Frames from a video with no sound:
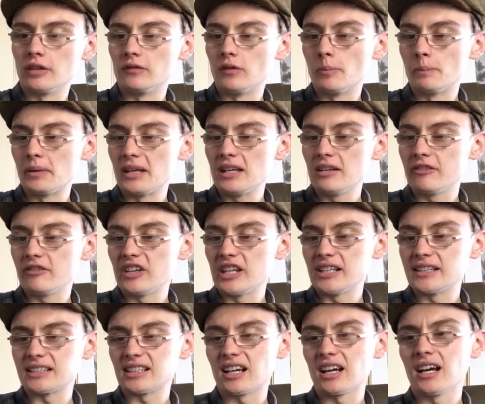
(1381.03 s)
of the
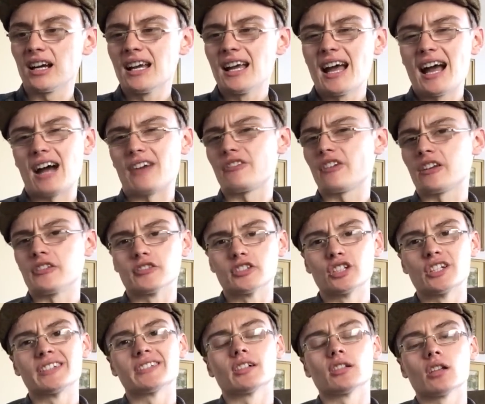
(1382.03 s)
Beefeater I think
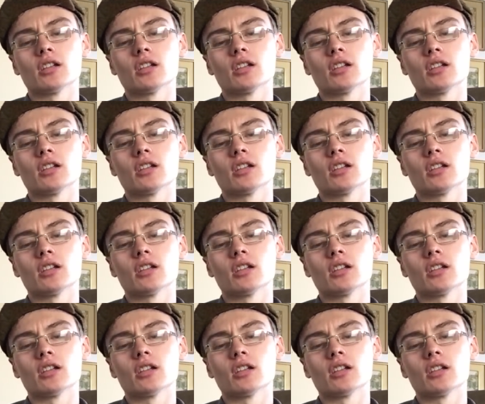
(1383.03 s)
there is a